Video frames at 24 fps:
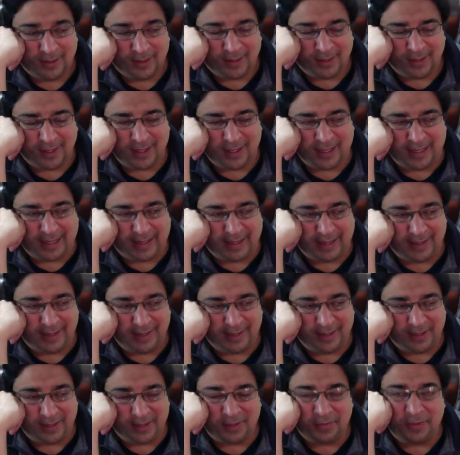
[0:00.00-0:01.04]

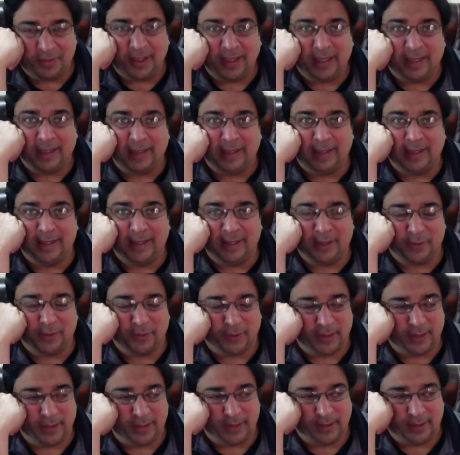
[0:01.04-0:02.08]
Very early days of
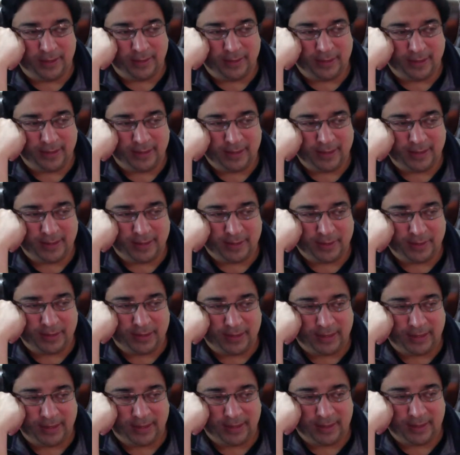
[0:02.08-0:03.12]
internet, 97,
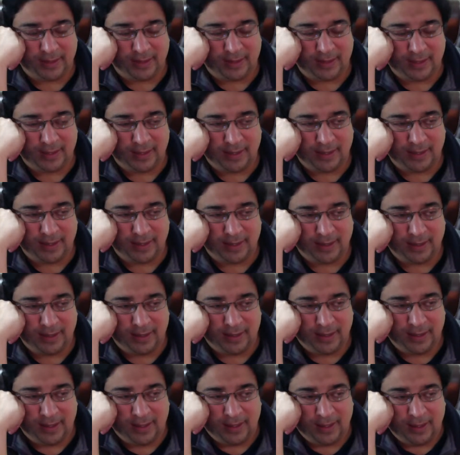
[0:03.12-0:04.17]
98, 99.
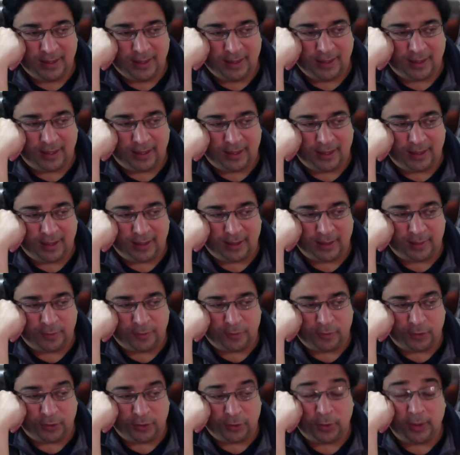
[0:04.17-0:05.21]
And
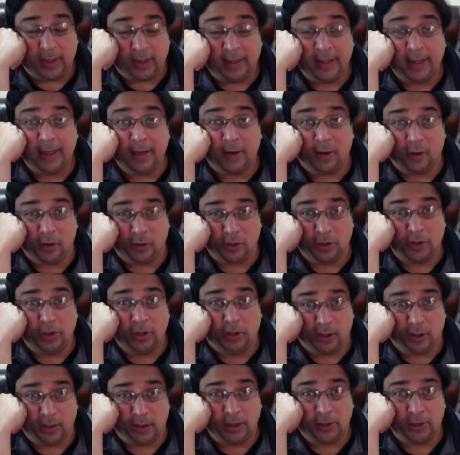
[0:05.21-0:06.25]
for 20 odd
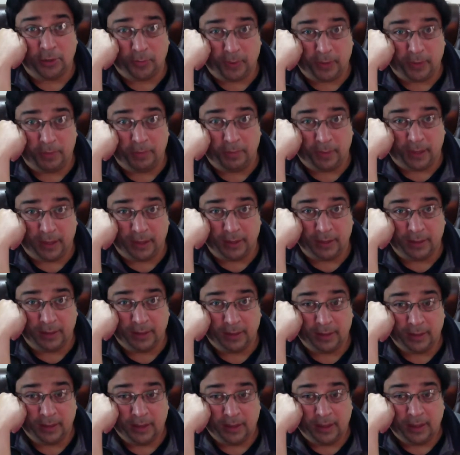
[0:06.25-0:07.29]
dollars per month,
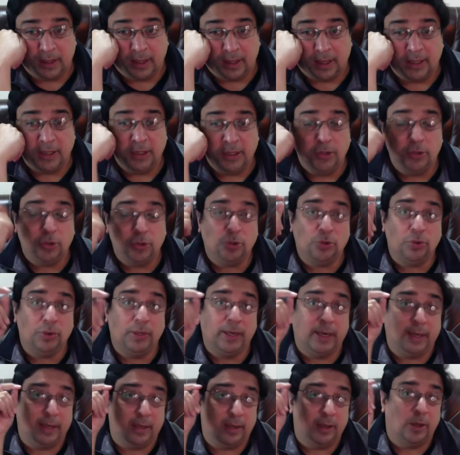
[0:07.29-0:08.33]
I used to
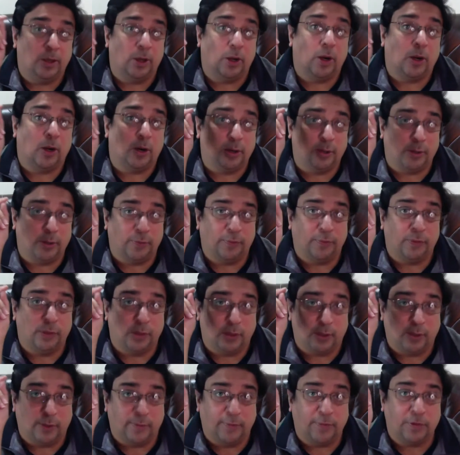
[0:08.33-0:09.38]
get a lot
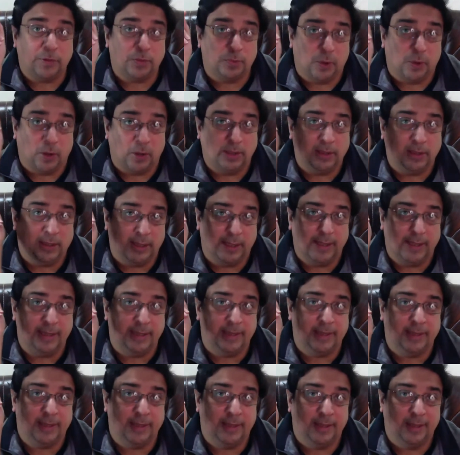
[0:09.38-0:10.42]
of small
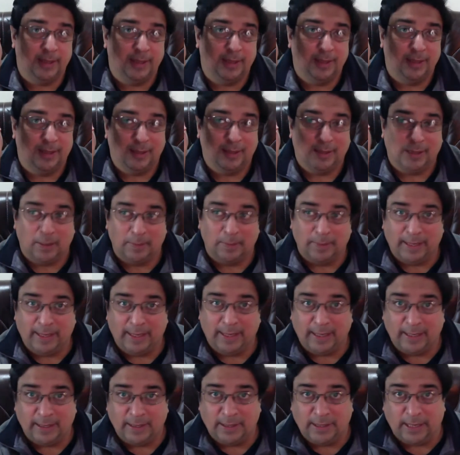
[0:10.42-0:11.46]
clients coming
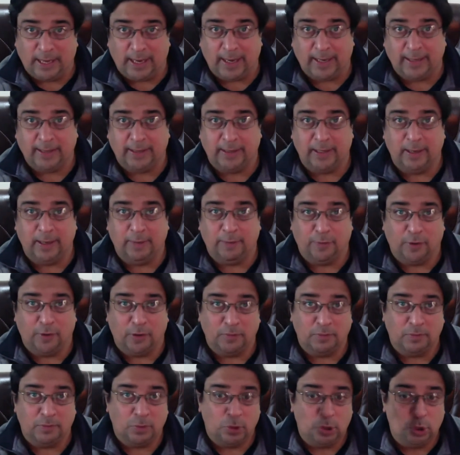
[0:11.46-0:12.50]
in directly
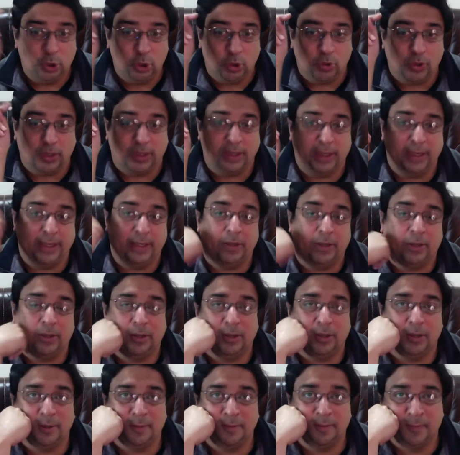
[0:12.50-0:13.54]
from
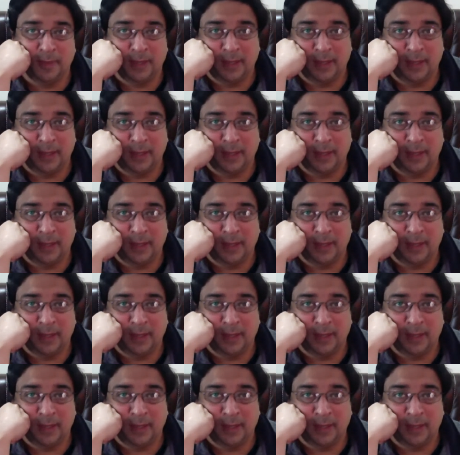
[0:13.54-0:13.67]
jokeaday.com.